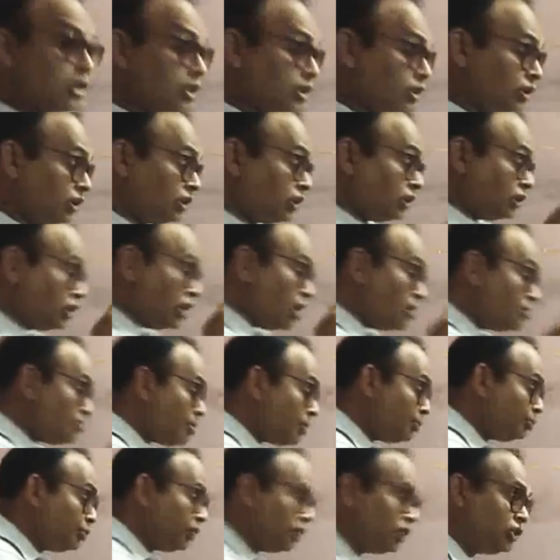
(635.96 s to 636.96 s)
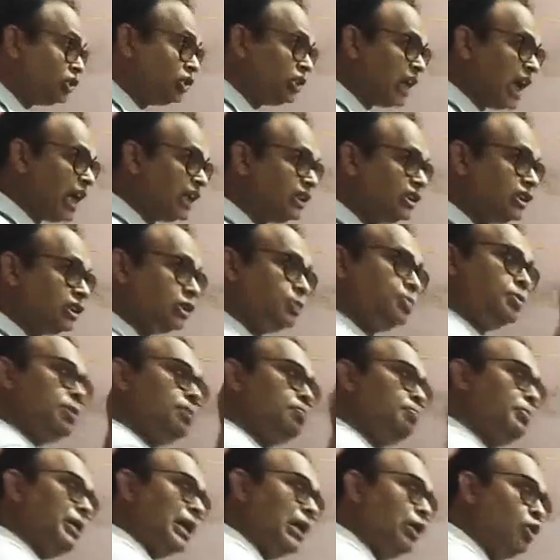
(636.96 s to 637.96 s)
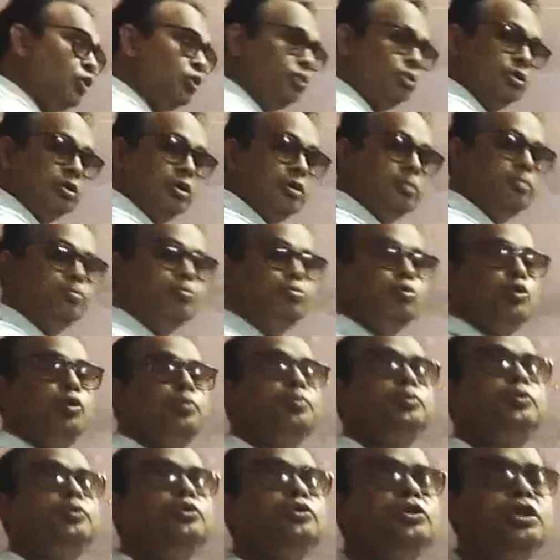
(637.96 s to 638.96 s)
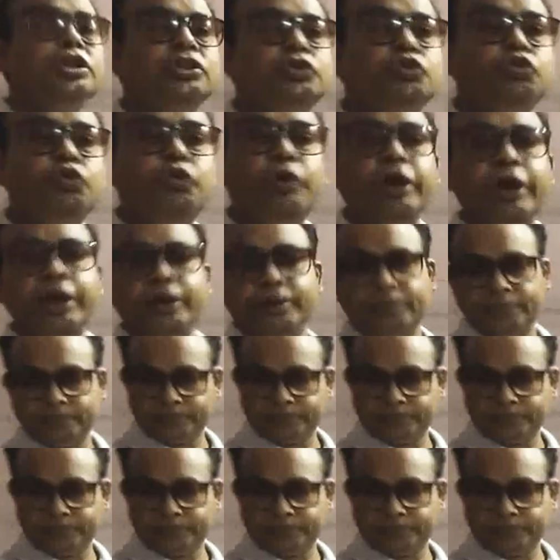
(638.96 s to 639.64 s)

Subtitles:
some of the charges from balloon move to the thread.